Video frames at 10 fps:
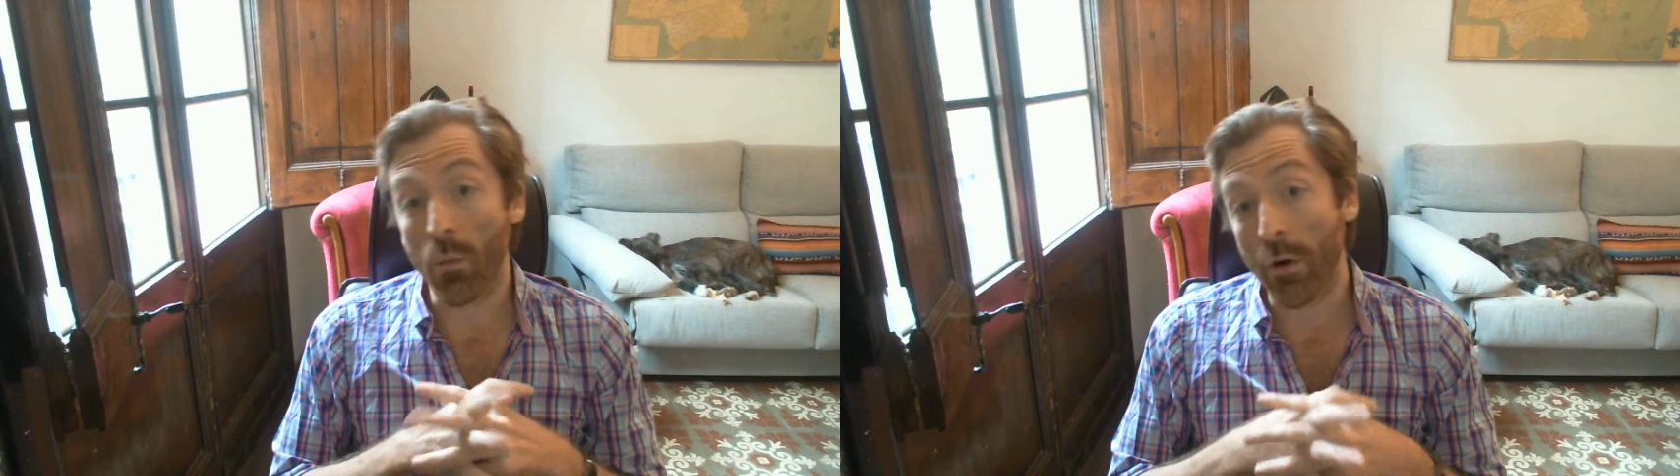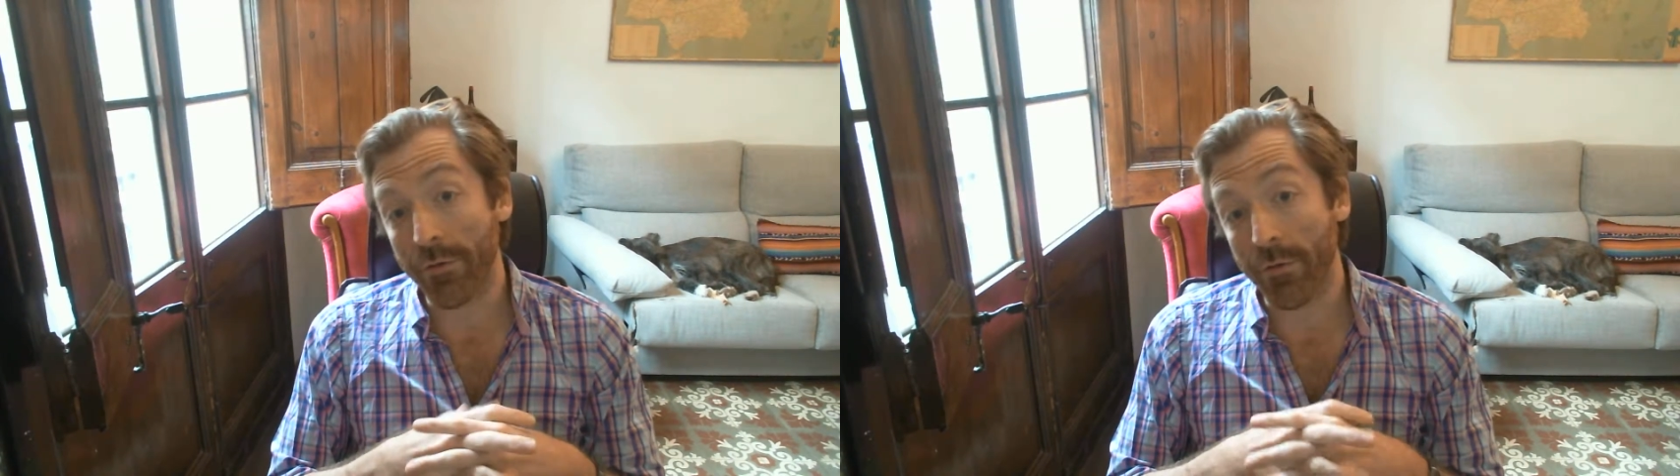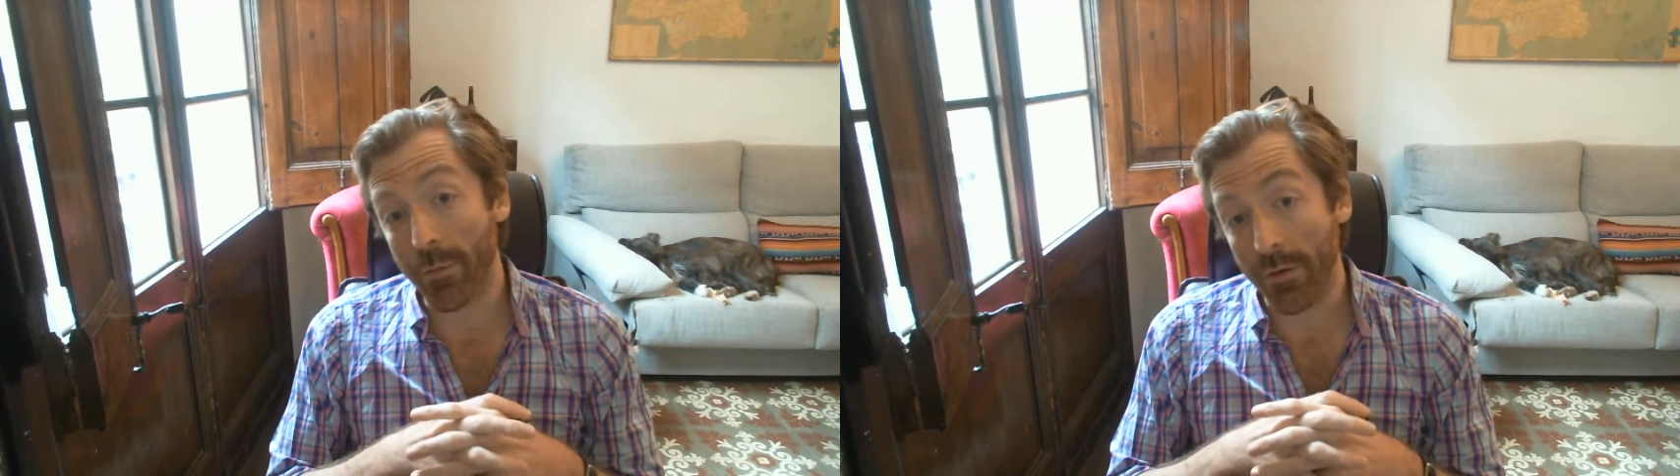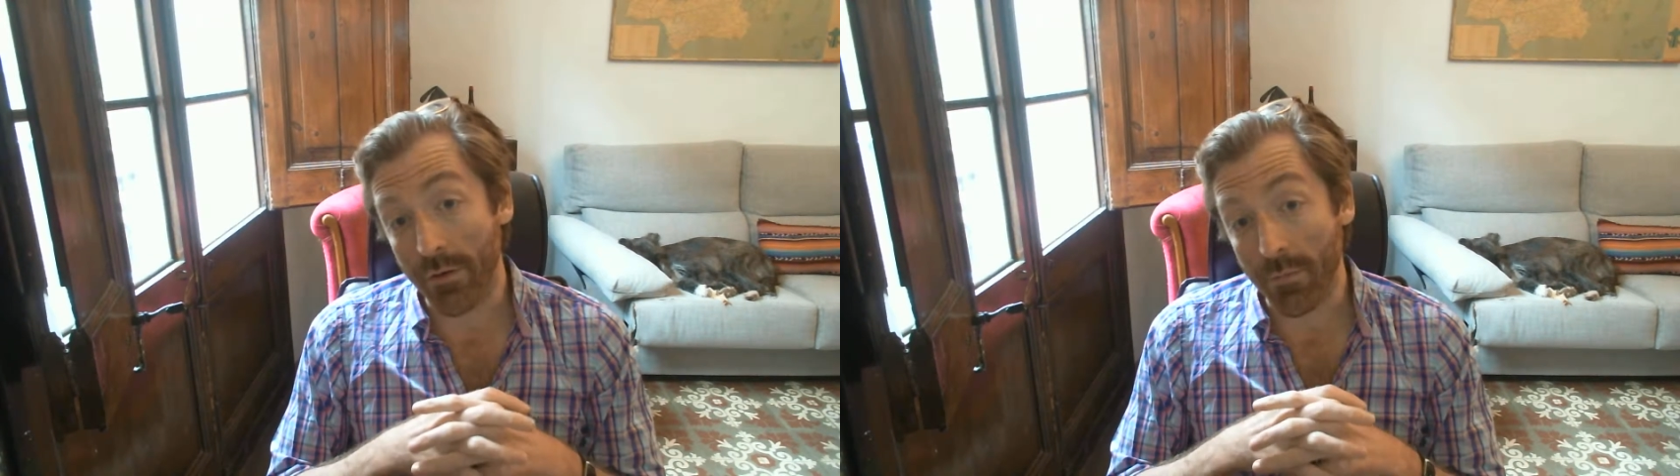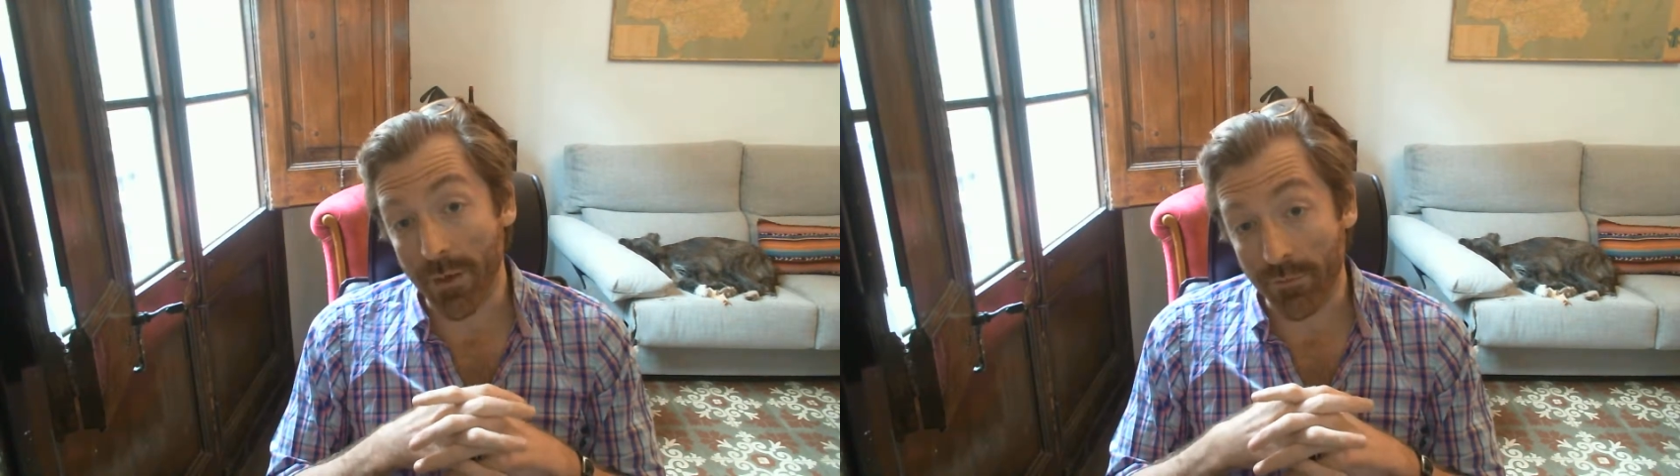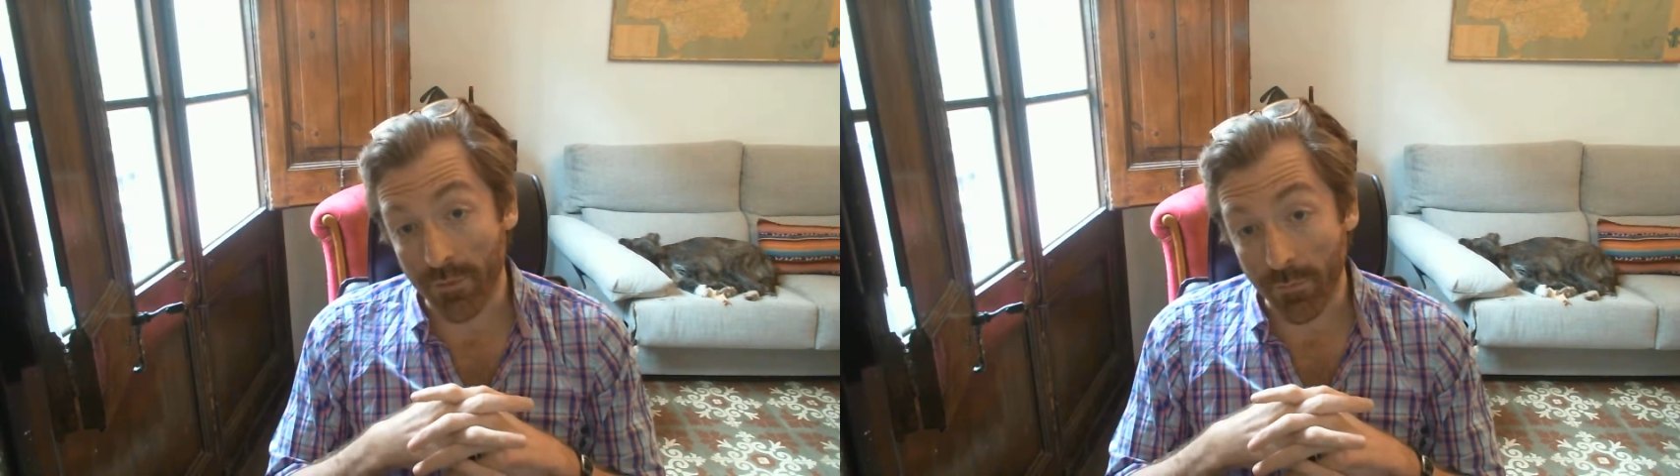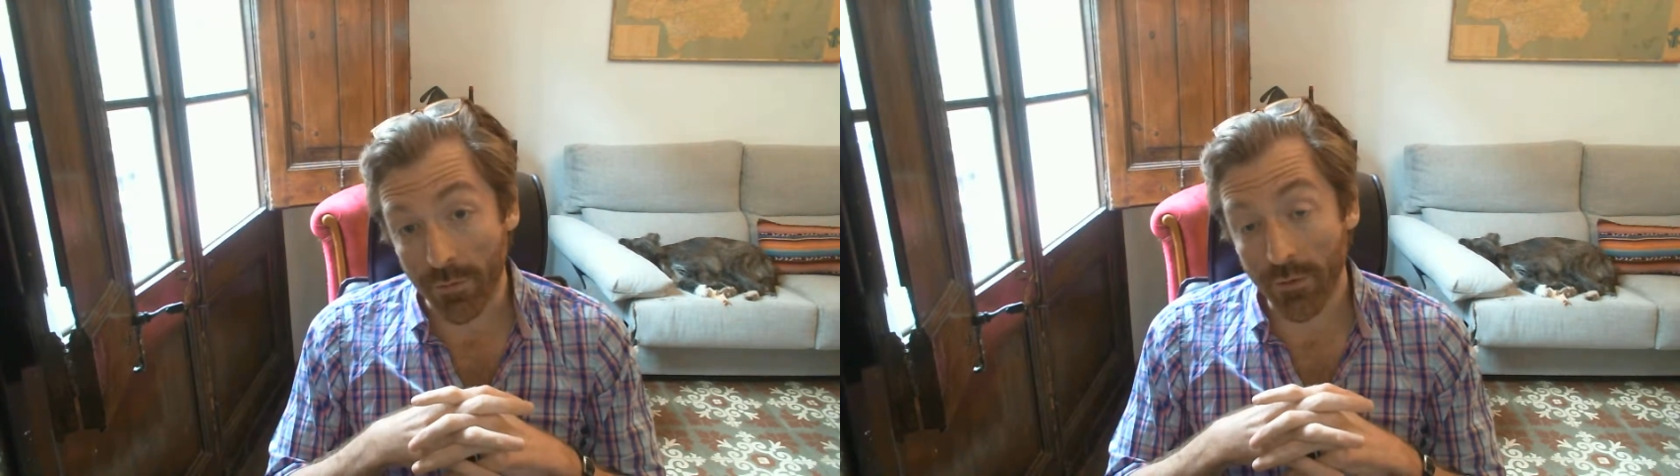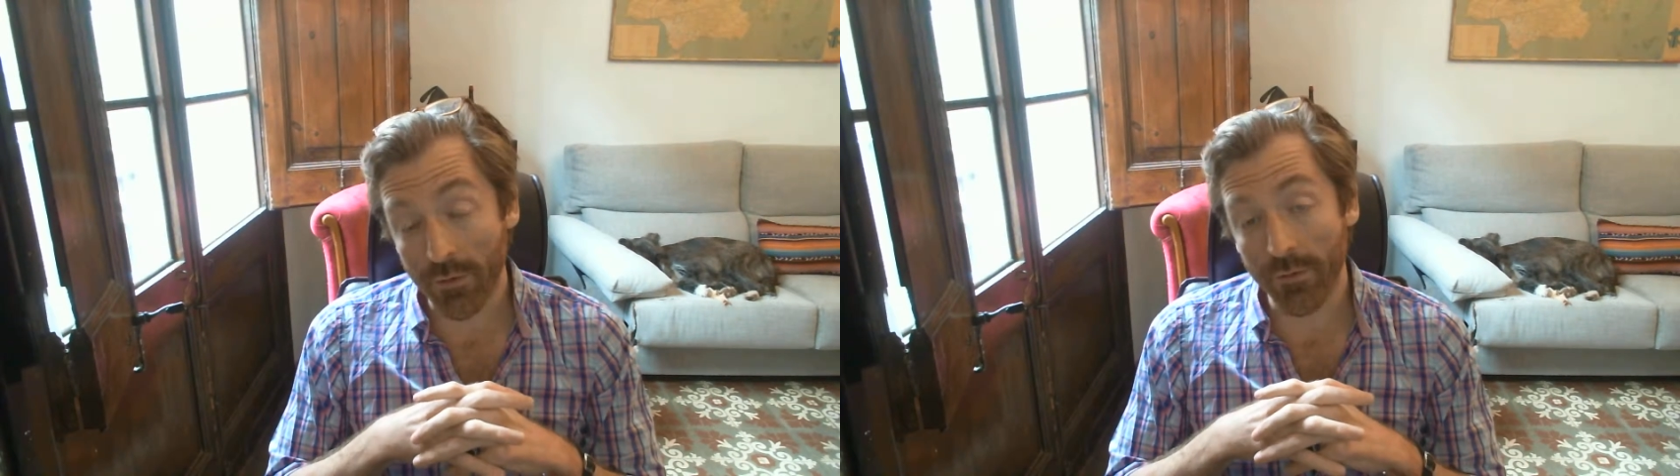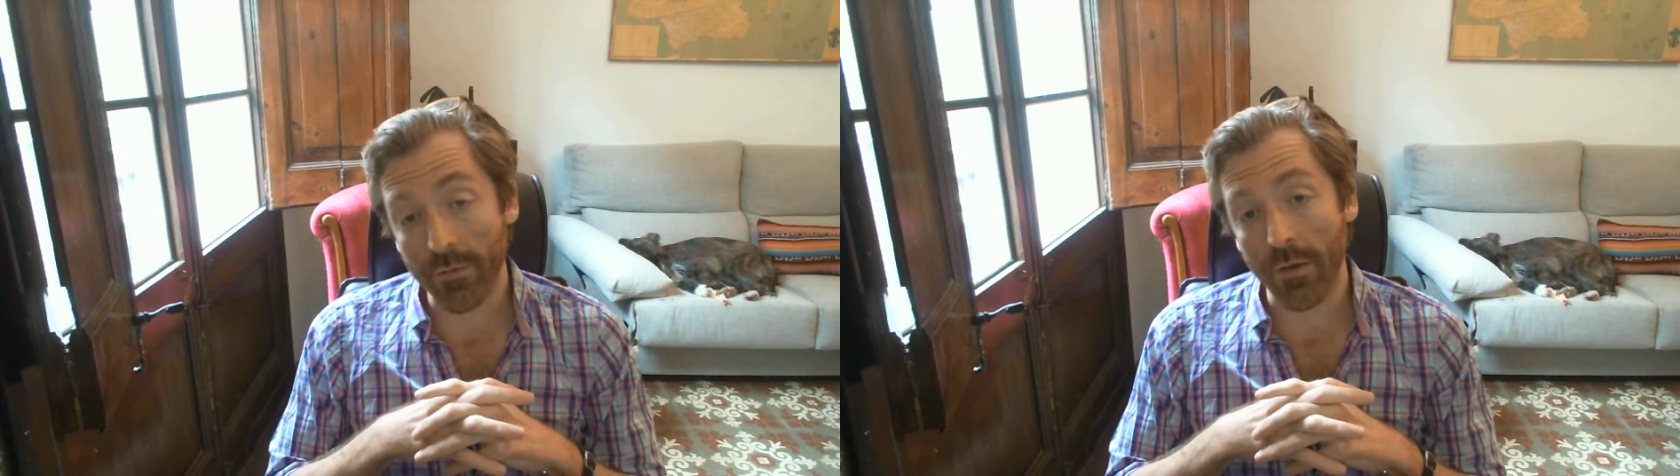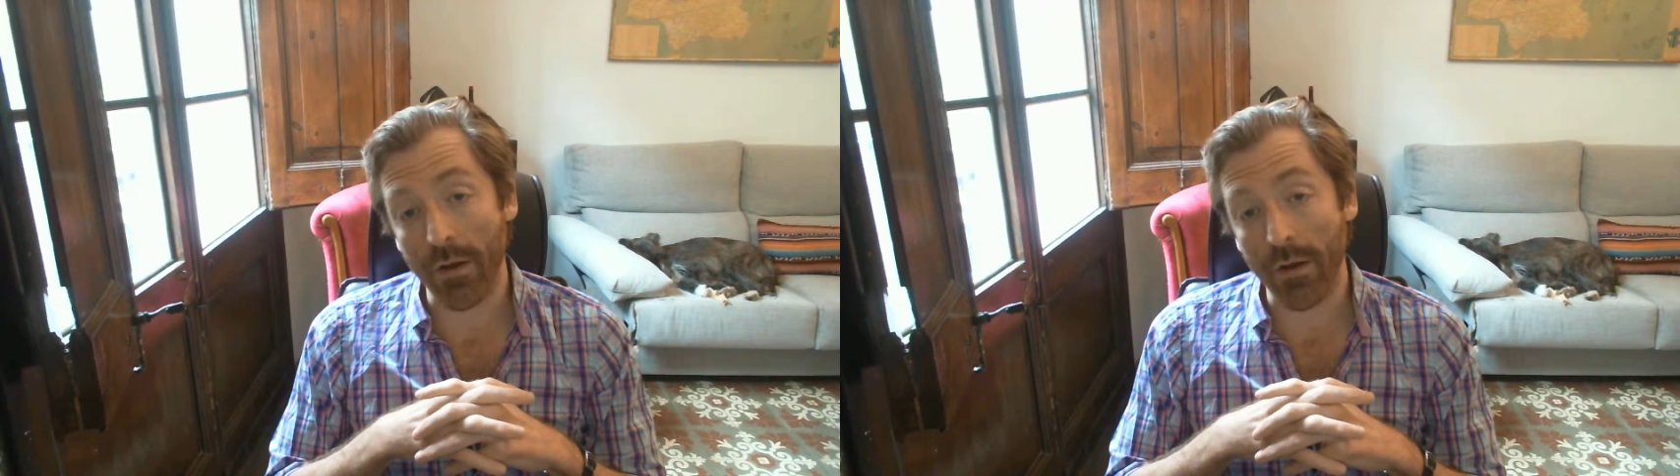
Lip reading: One is the point of diminishing returns.